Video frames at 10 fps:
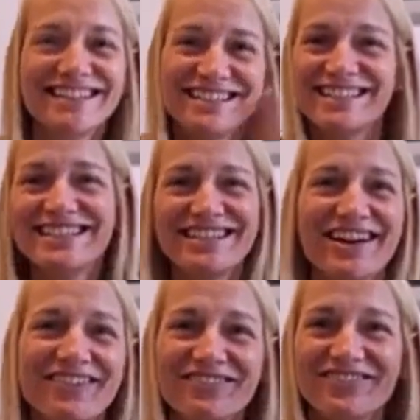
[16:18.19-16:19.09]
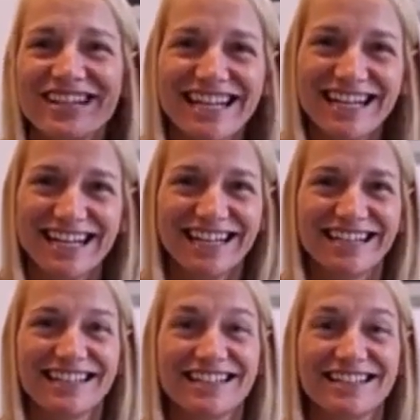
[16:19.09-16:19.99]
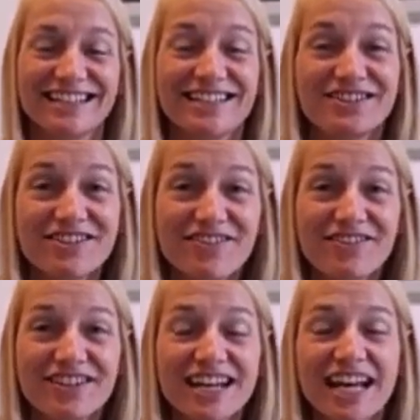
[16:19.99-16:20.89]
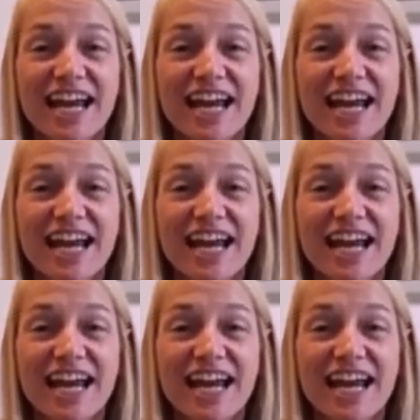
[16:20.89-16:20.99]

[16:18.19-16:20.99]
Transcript: You just don't need it. You don't.